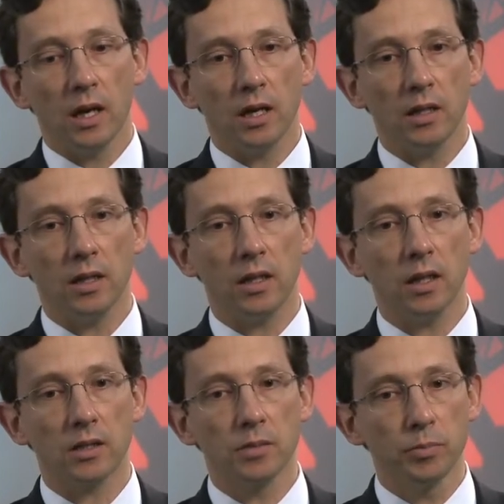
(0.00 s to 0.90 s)

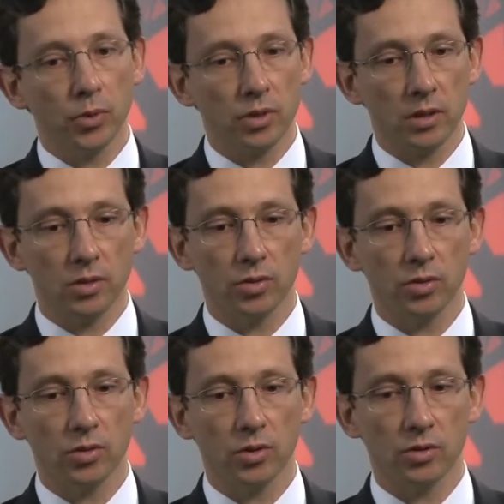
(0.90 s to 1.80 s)
it's important
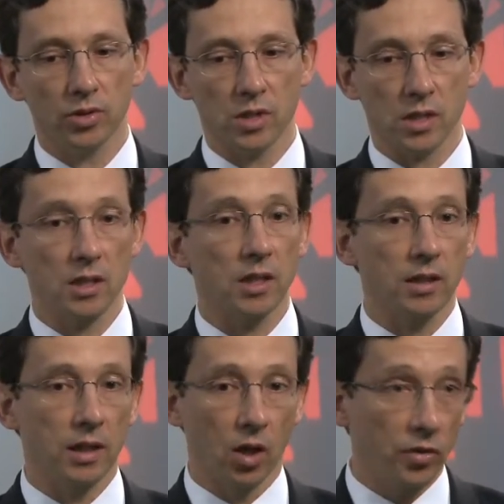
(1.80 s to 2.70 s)
to understand
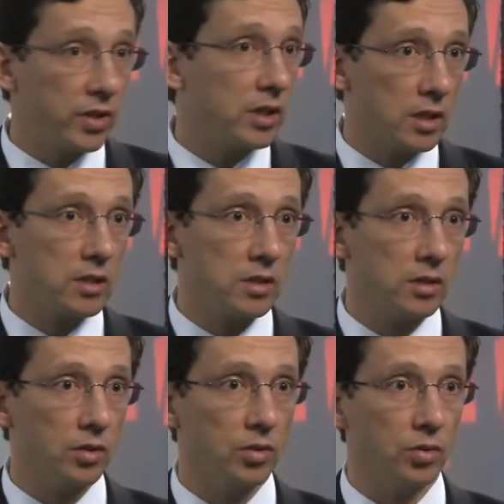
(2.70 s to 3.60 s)
the governance,
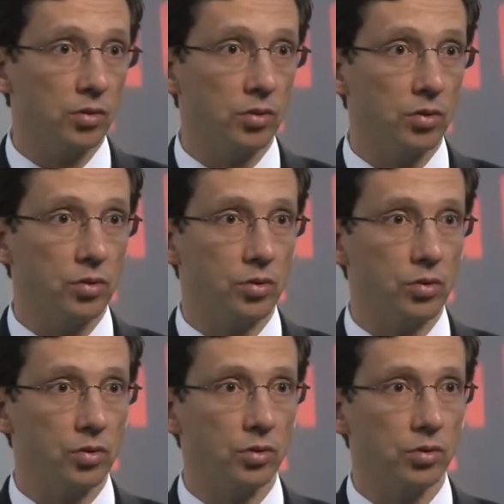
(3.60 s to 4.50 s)

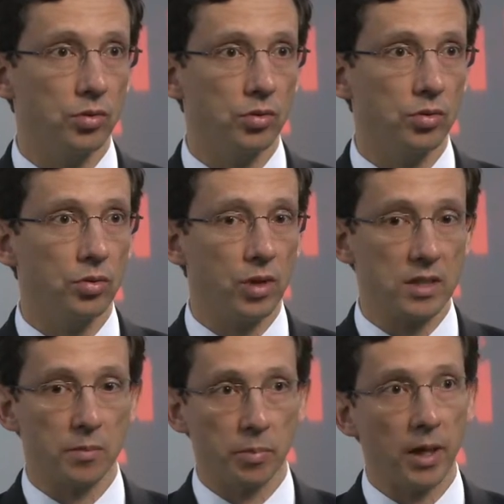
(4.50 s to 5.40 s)
who
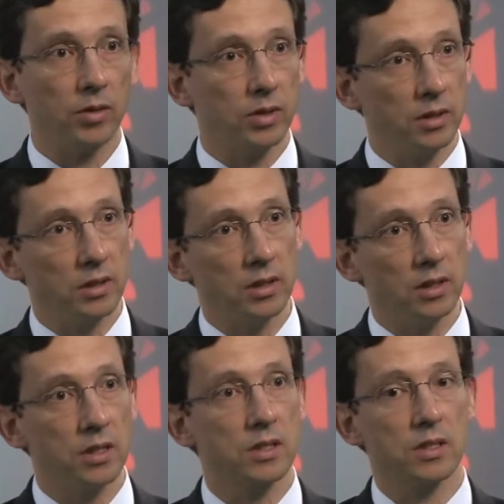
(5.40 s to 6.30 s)
has the power in
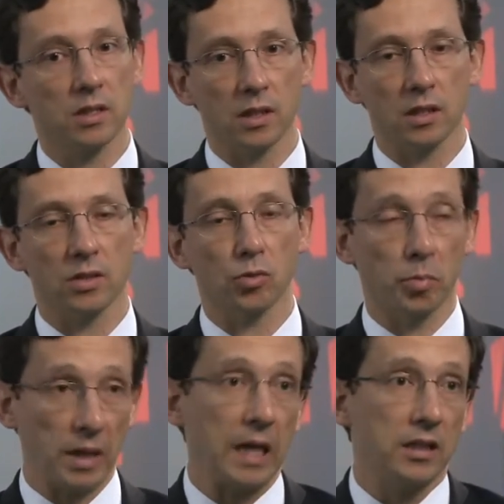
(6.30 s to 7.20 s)
this
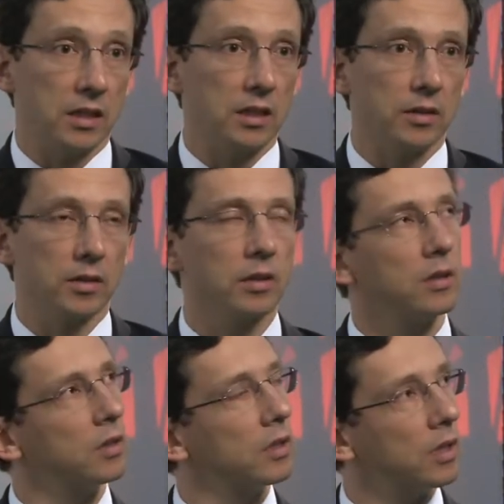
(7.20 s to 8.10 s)
supply.
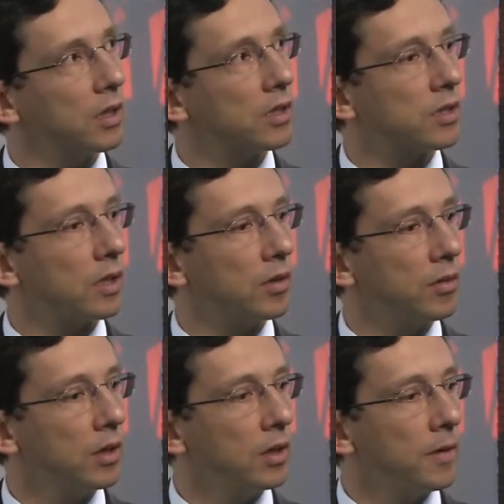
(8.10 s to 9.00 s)
It is
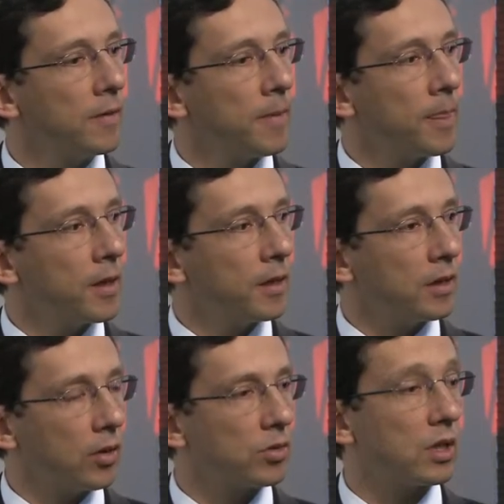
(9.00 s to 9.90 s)

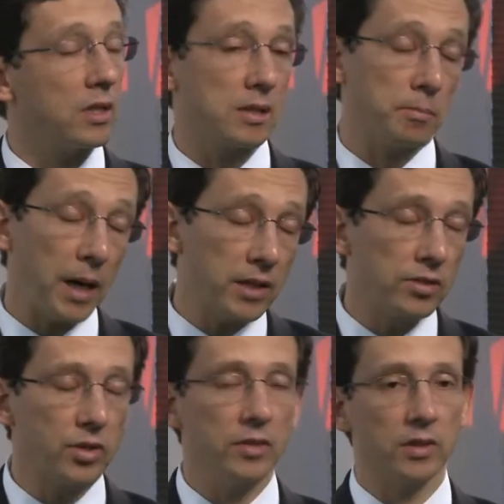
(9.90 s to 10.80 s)
I would say it's a
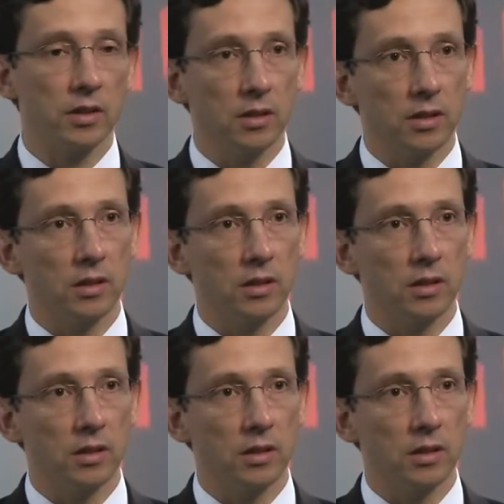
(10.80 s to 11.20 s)
buyer-driven